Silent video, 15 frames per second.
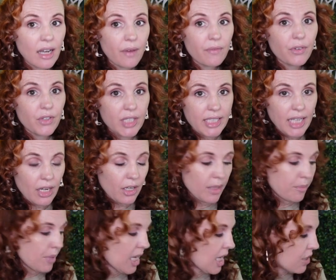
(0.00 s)
up for the
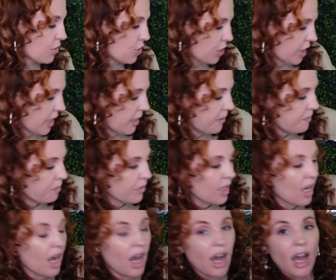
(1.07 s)
second pantry.
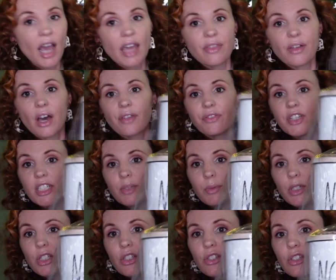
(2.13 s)
I thought this
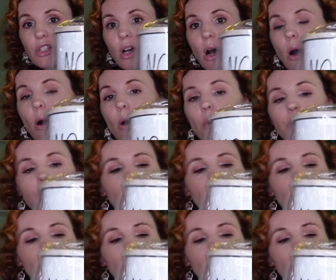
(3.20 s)
was so